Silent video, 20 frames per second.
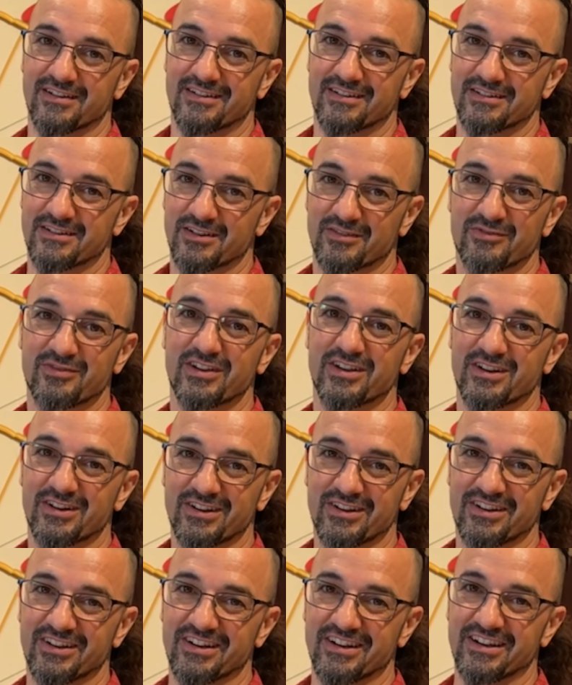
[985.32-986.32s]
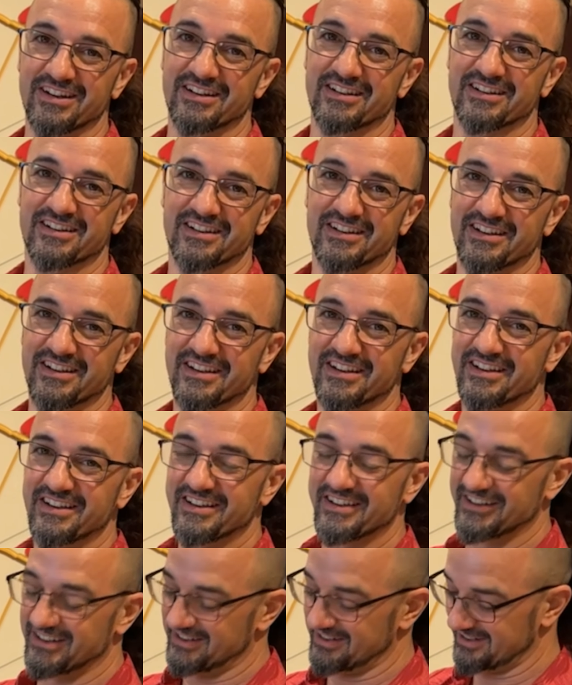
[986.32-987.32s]
Your feet are good,
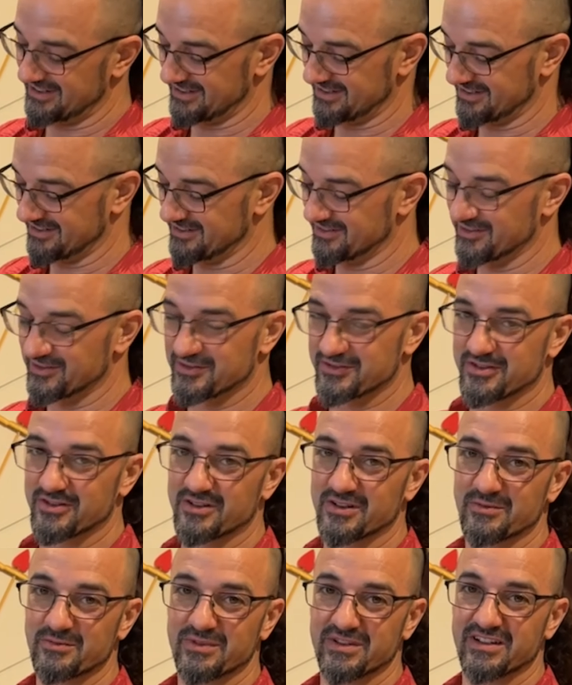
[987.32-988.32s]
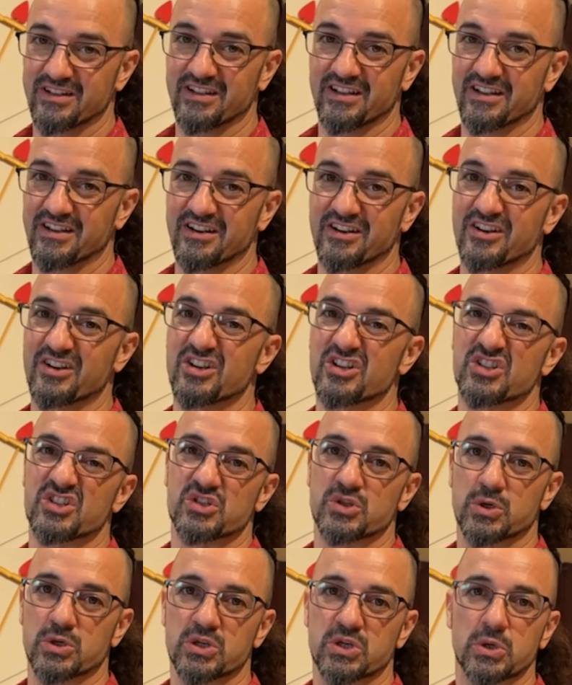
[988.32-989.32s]
and there's gonna be
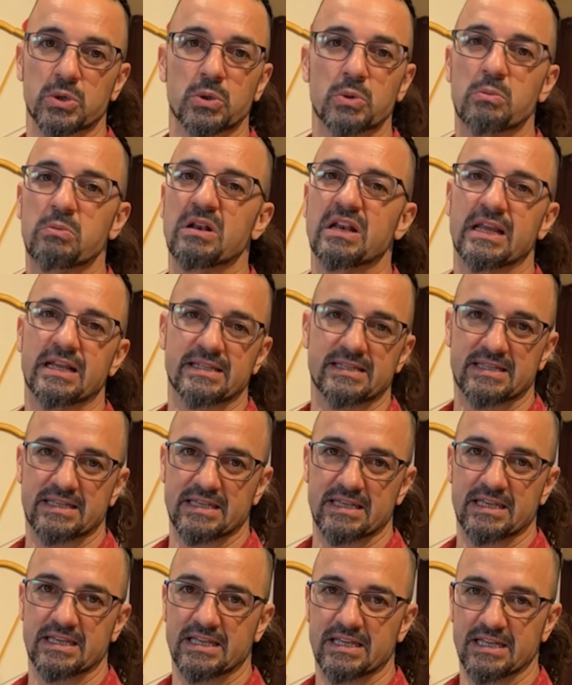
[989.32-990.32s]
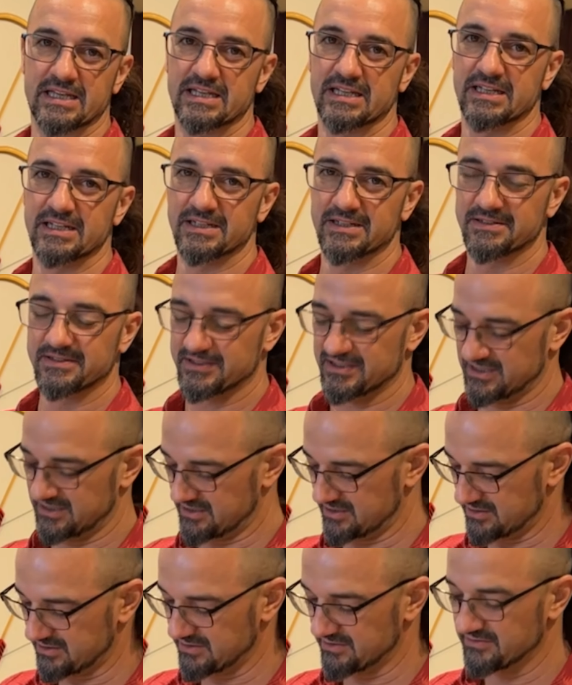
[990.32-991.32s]
dessert au plenty. I
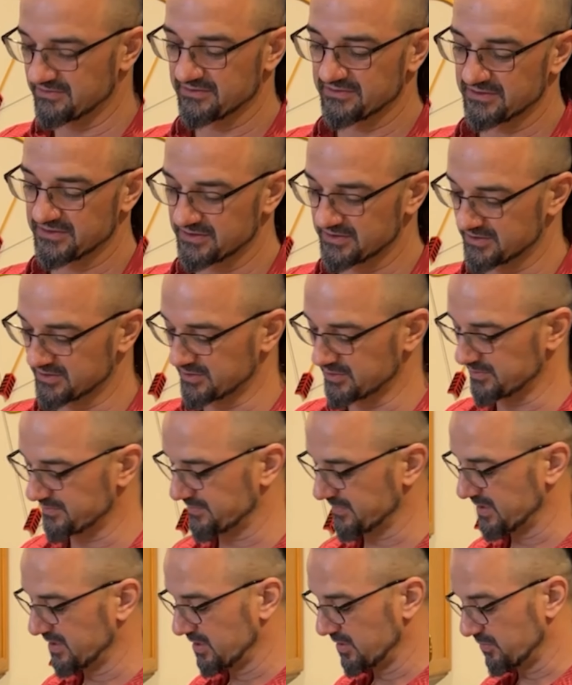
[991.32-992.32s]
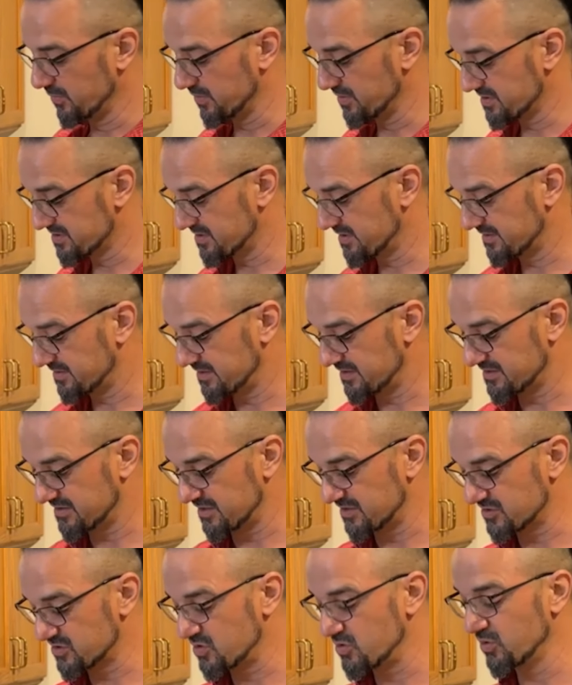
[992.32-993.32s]
know. So we'll just let these
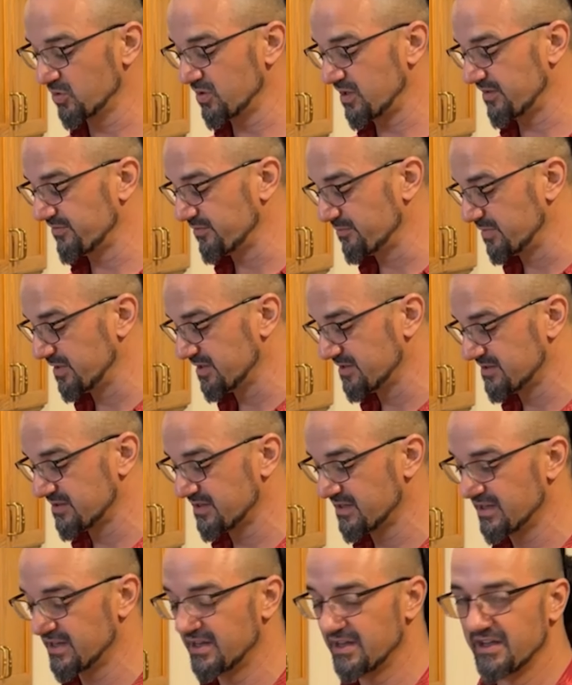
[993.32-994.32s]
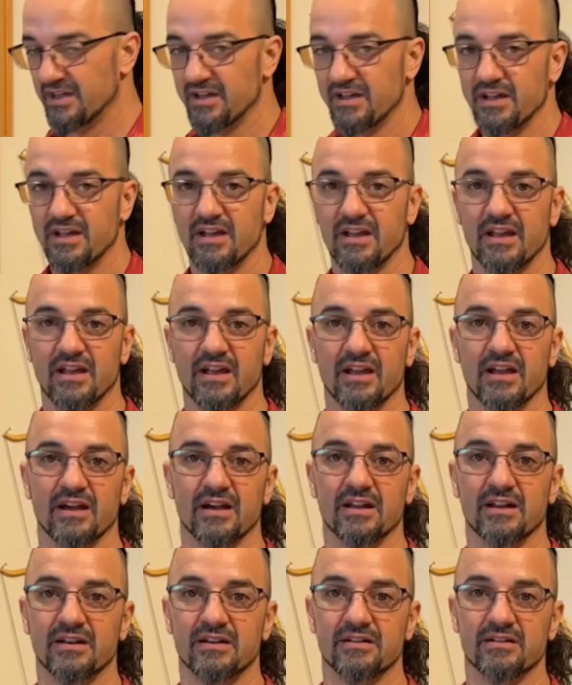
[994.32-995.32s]
things cool off a bit,
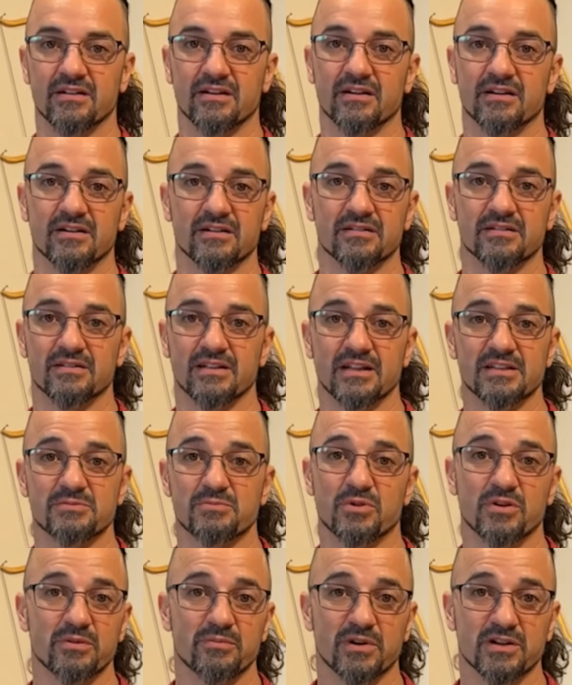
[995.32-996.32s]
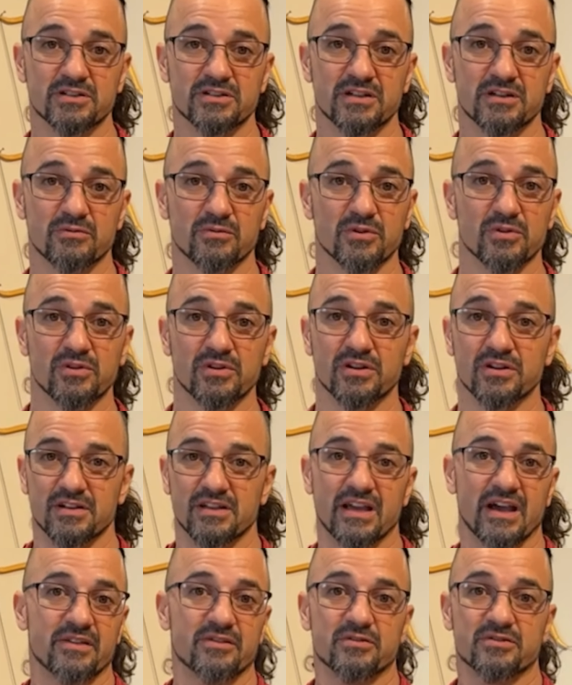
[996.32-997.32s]
and that's pretty much it. We're gonna
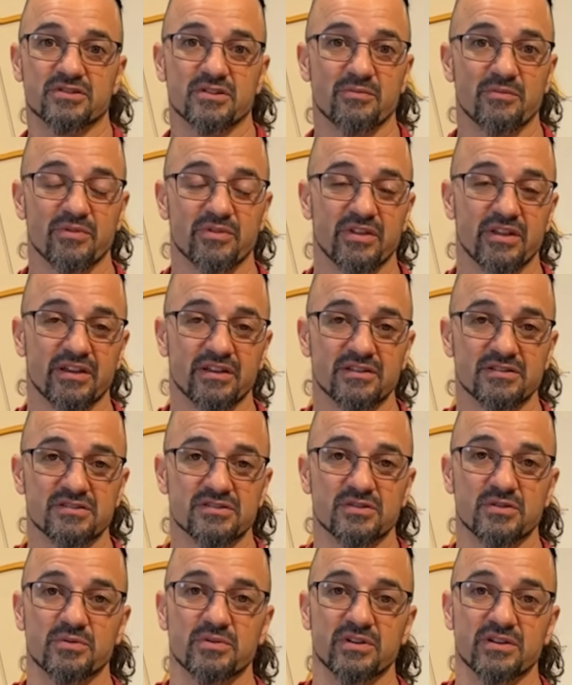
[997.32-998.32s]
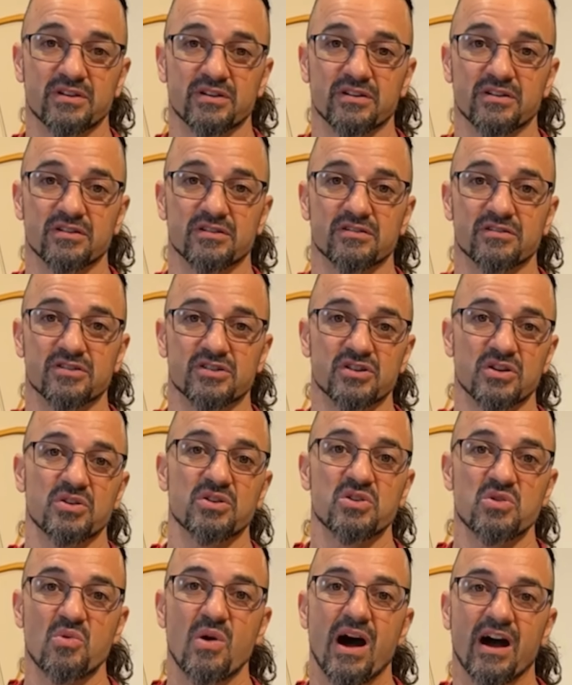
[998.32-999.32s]
gather some of the things so we can show
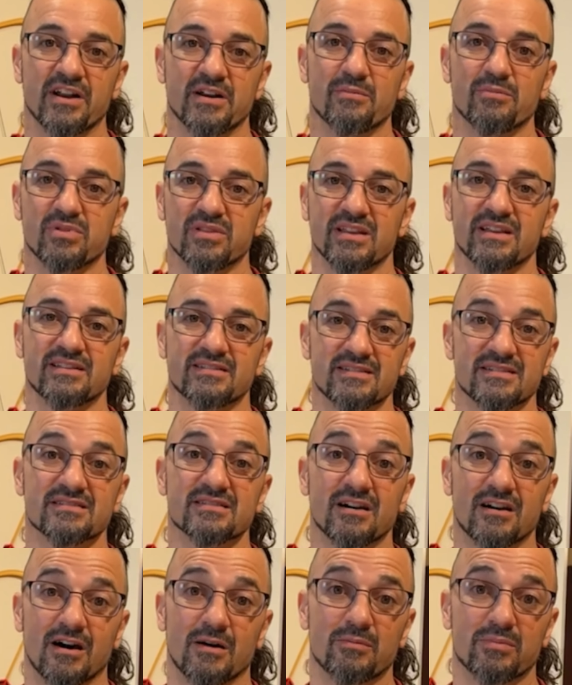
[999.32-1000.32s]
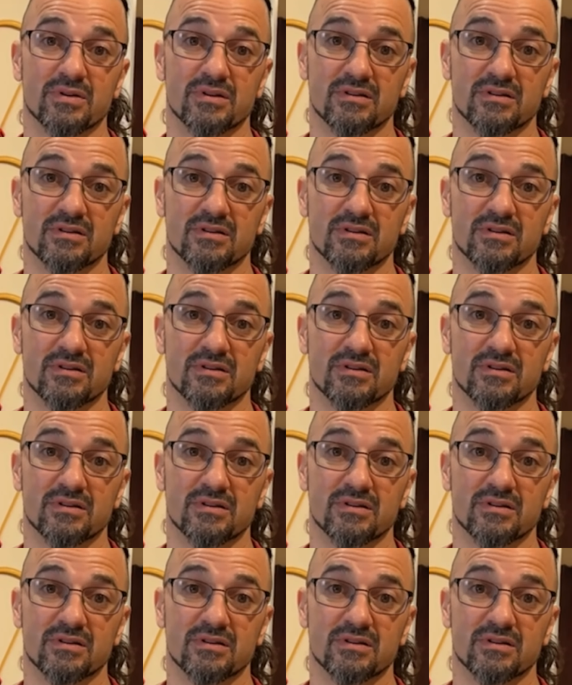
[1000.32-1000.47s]
you how to plate this up.